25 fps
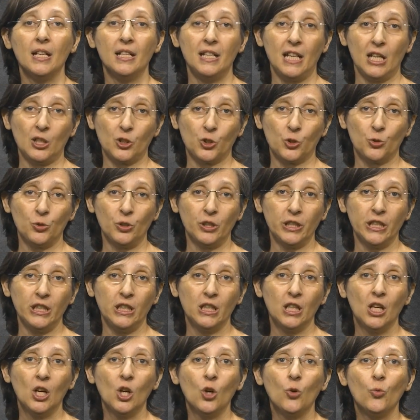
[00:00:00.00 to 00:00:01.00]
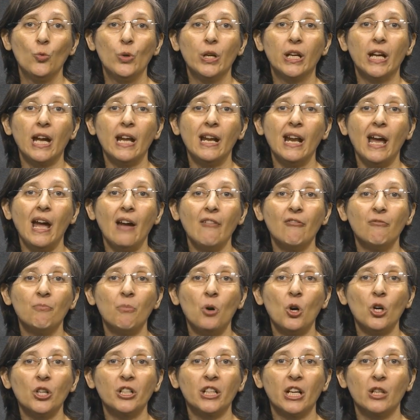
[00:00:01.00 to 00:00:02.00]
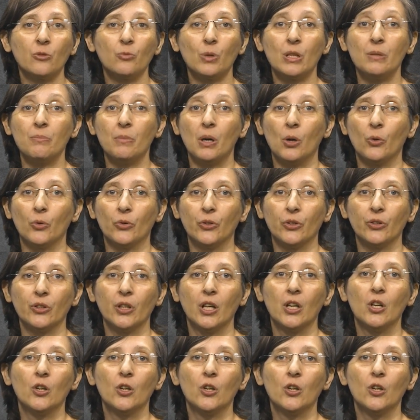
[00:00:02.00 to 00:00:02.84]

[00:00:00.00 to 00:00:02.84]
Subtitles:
Naturally, we can have more than one mode,